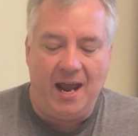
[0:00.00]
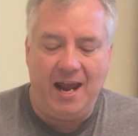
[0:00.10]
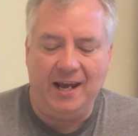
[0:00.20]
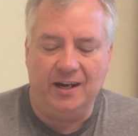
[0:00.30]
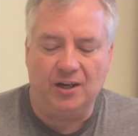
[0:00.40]

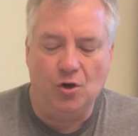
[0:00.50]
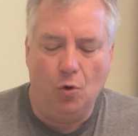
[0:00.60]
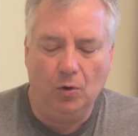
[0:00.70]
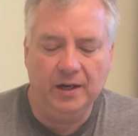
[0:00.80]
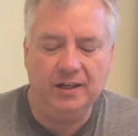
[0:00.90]
and
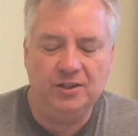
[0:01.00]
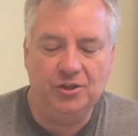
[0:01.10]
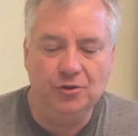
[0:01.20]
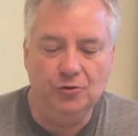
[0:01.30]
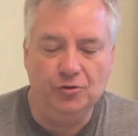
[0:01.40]
according
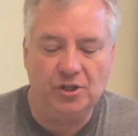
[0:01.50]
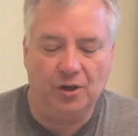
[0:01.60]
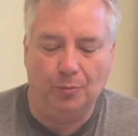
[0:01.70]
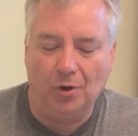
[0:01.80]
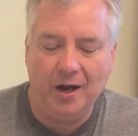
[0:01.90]
to
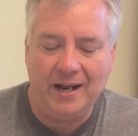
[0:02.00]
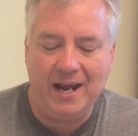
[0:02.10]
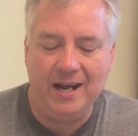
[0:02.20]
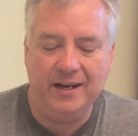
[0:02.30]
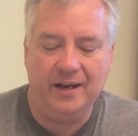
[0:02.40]
General
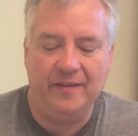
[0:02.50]
Brodhead,